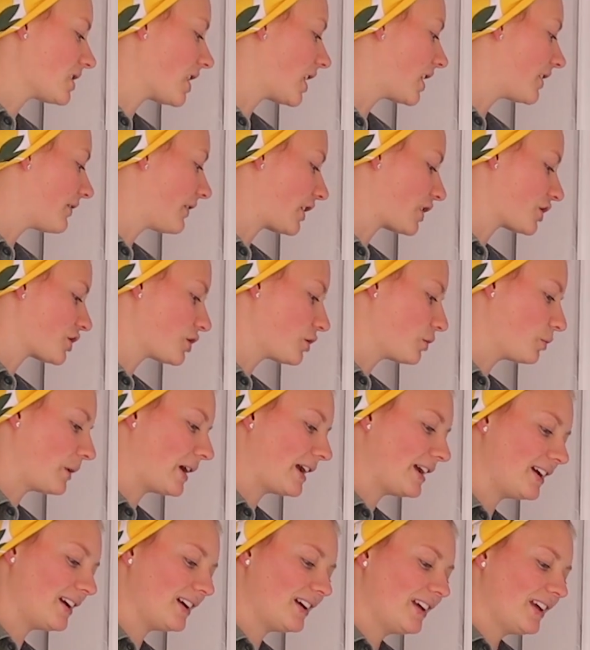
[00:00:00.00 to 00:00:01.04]
a ton of extra
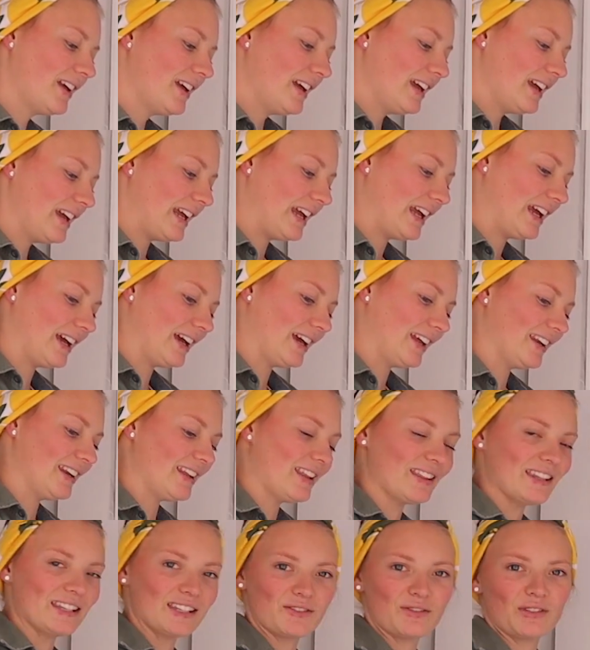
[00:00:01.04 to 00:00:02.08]
weight, and
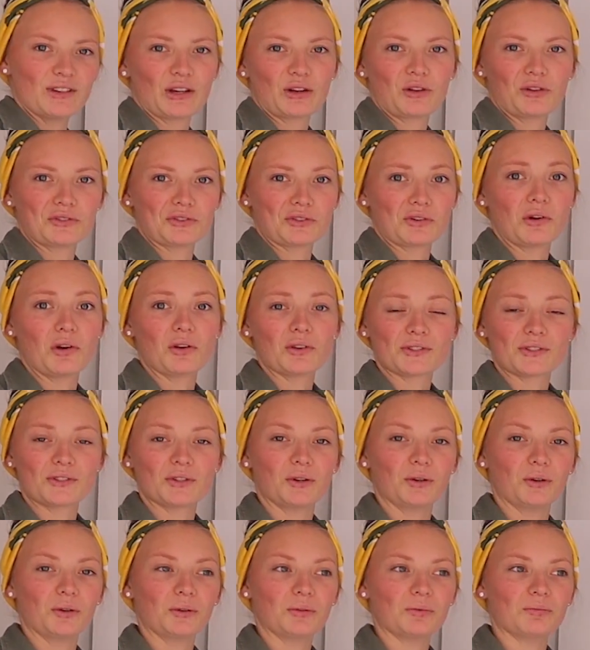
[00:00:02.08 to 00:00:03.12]
these vehicles are
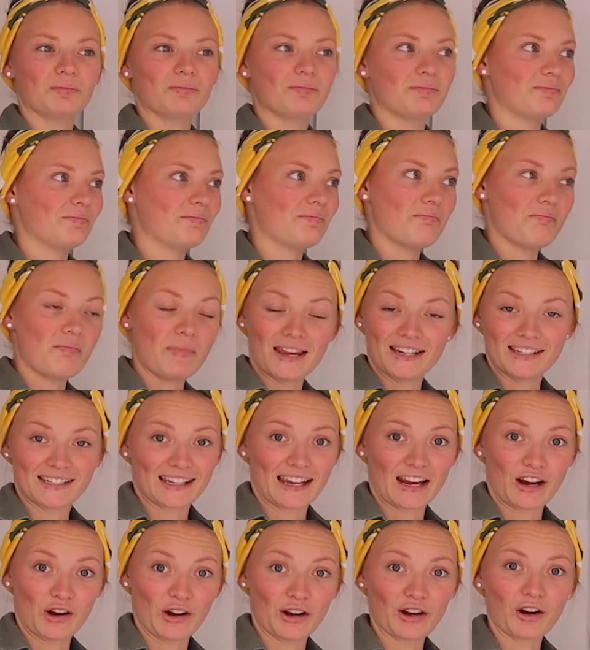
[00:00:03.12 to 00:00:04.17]
also made to
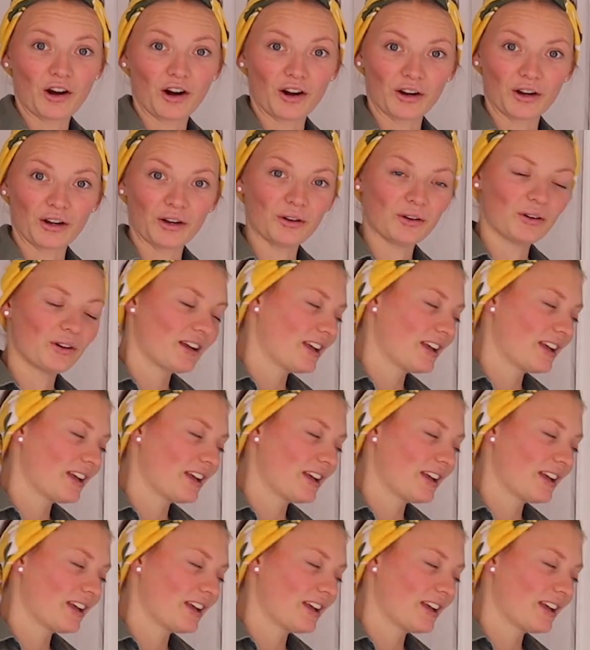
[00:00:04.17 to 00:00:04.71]
carry cargo.